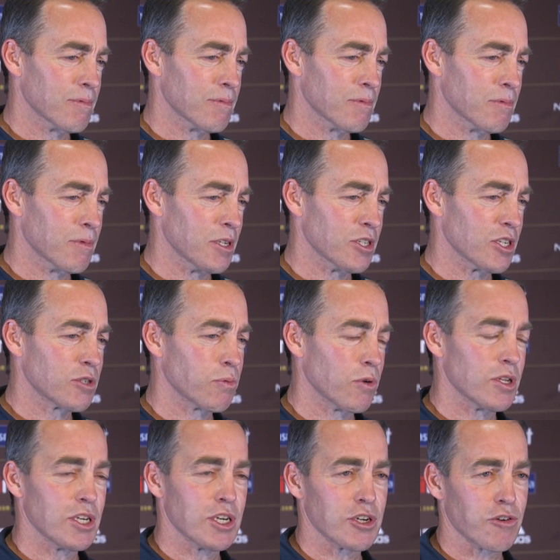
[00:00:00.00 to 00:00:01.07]
we just
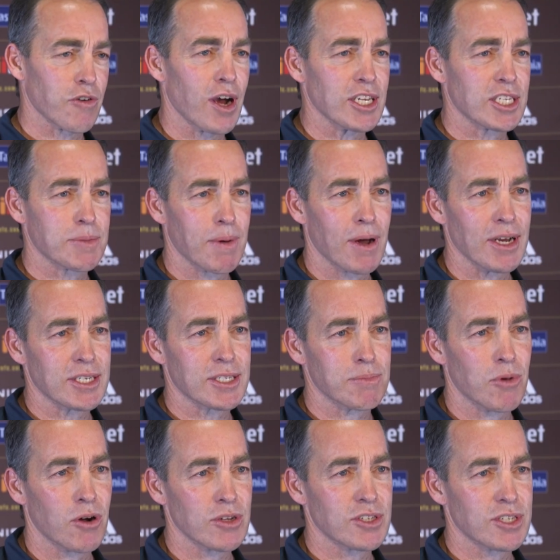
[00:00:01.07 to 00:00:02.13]
weren't in a great space
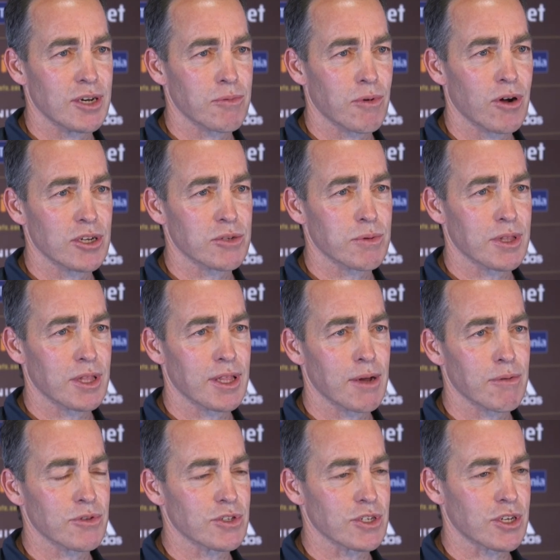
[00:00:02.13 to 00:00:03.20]
mindset-wise, whether
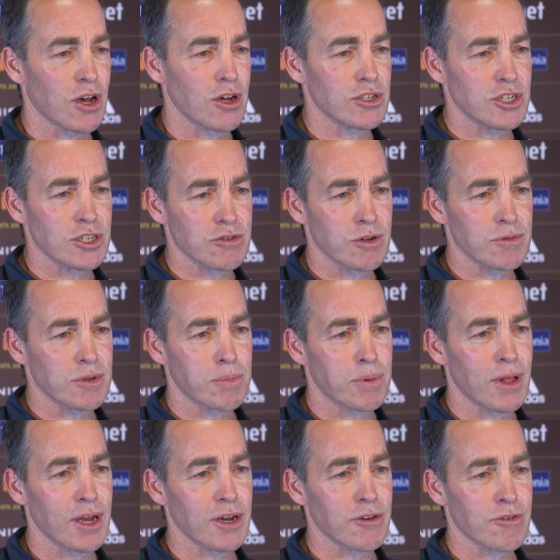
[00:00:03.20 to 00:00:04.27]
that was the coaching group, the
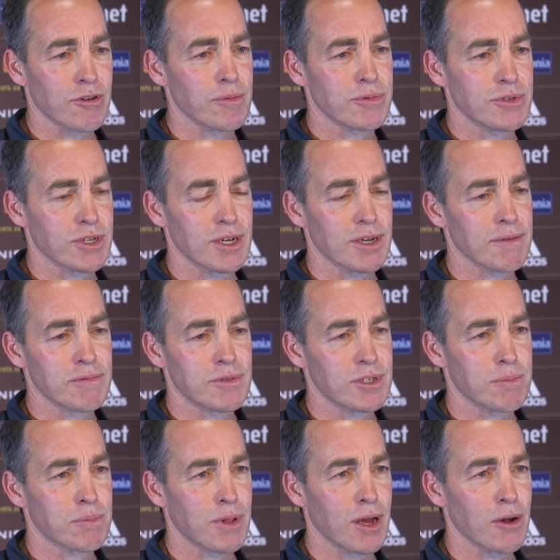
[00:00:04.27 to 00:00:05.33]
playing group,
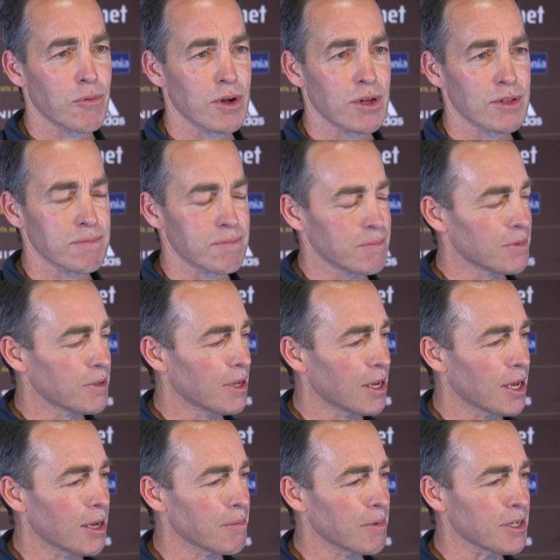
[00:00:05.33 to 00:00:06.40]
to play well
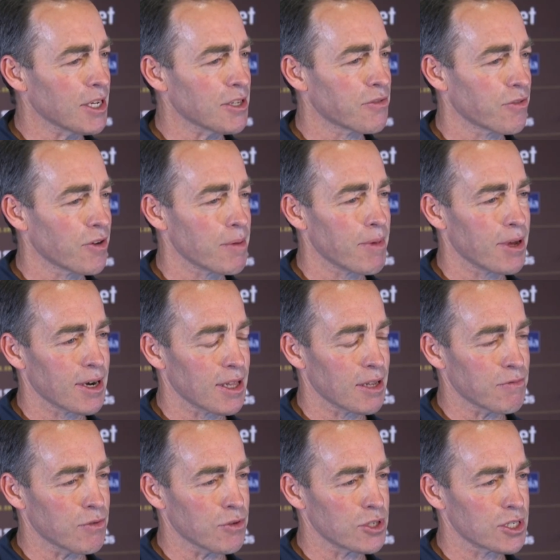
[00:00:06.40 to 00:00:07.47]
against Fremantle.
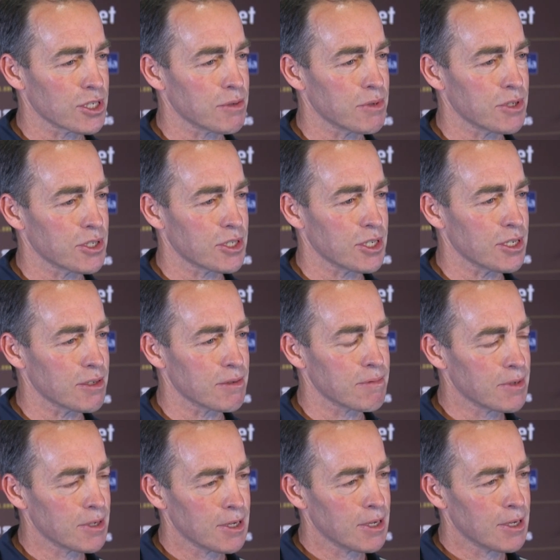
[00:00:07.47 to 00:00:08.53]
Unfortunately, we just didn't
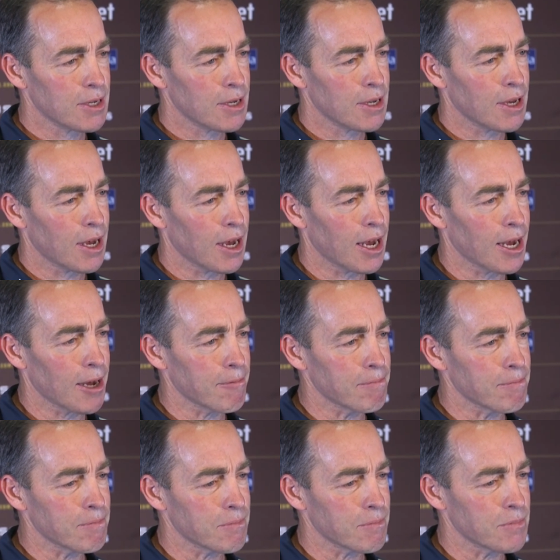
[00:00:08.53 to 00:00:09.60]

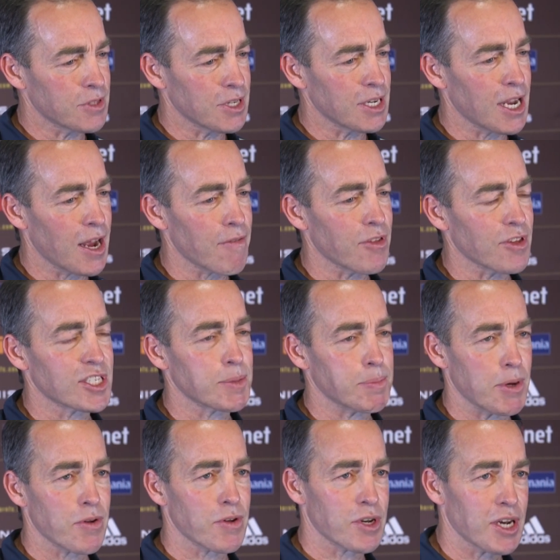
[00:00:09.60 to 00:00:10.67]
have the
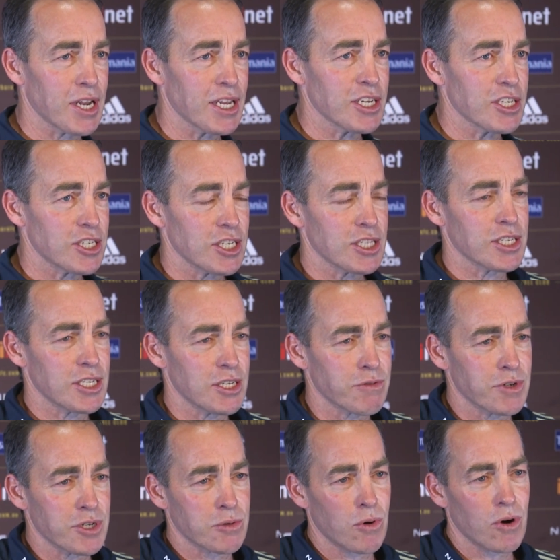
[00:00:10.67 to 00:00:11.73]
spirit and energy that you
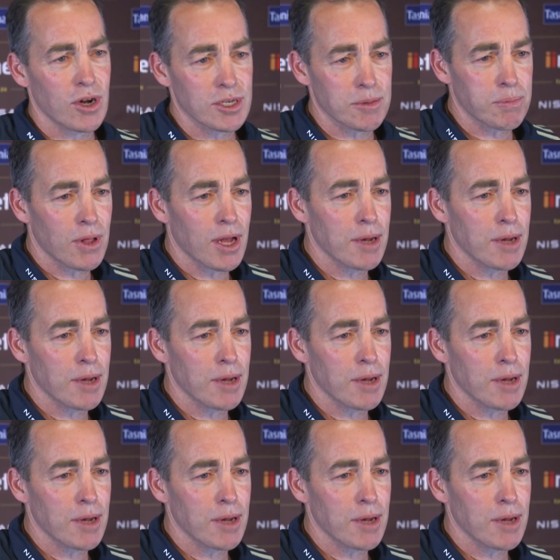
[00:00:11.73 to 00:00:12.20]
require to play